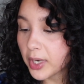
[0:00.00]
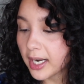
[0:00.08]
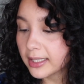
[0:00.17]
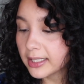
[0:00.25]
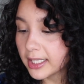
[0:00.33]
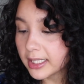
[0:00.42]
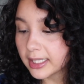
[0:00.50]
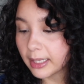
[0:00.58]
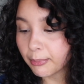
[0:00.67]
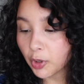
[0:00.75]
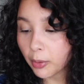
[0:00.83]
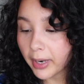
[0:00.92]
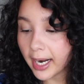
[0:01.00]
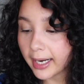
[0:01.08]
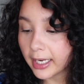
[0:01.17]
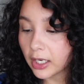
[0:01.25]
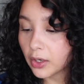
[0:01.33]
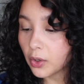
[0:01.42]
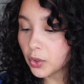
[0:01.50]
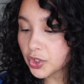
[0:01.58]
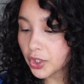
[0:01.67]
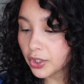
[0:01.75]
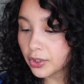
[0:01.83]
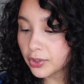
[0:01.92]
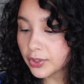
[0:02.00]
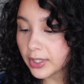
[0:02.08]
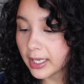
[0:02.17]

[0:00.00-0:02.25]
product is the probiotic cultures.